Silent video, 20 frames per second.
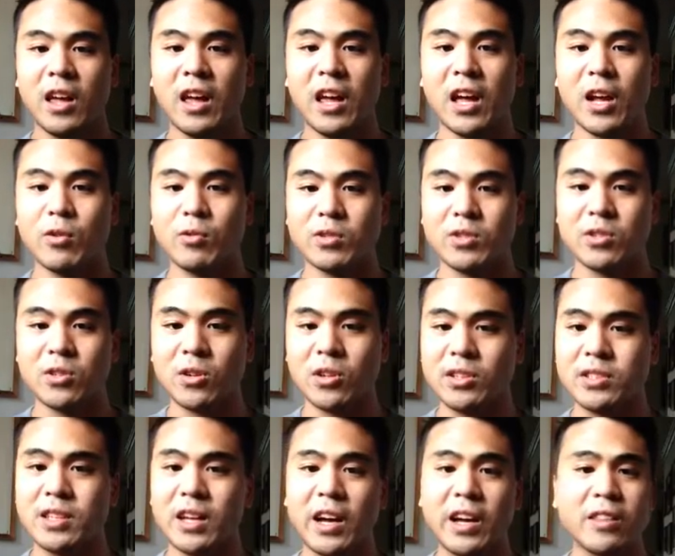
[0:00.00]
and
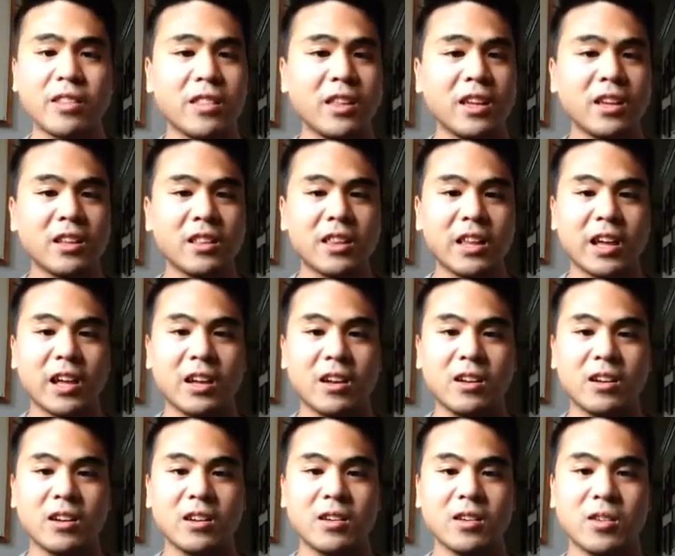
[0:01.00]
results, I think that
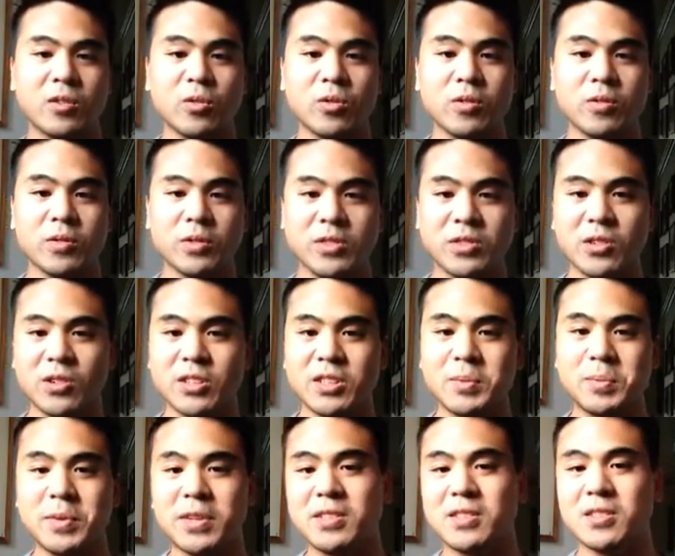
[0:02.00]

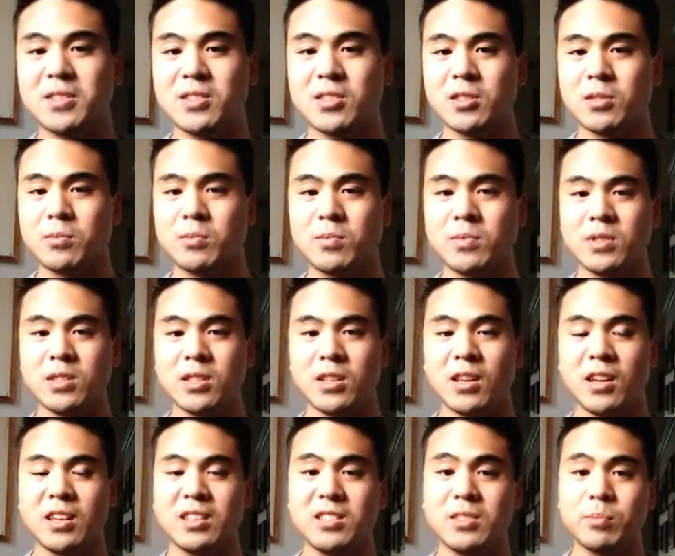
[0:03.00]
results-based systems
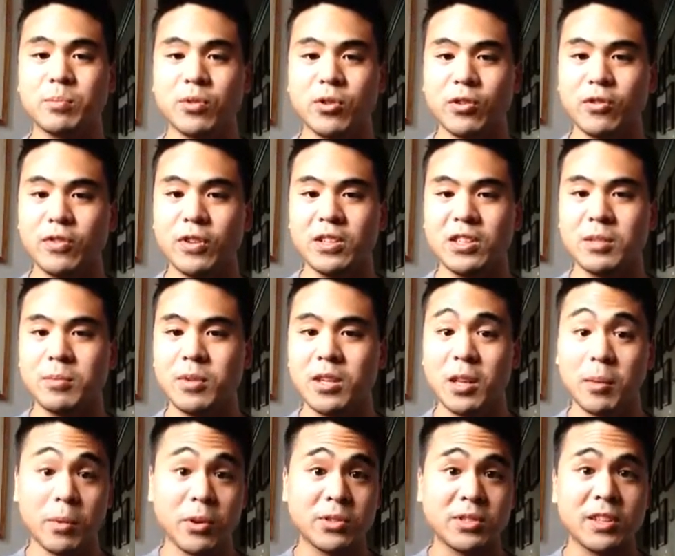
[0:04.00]
is proven to be
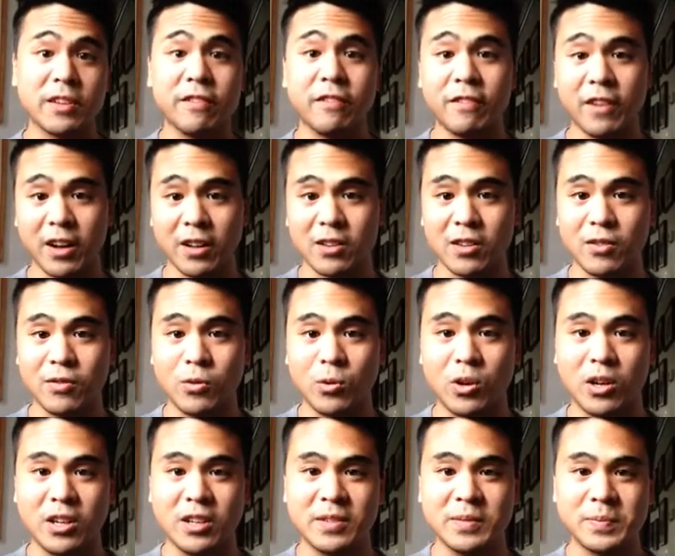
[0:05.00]
the most effective
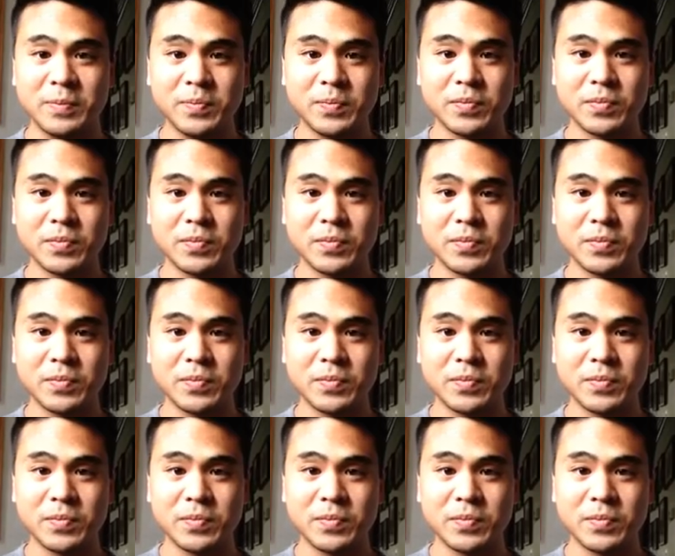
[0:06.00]
one,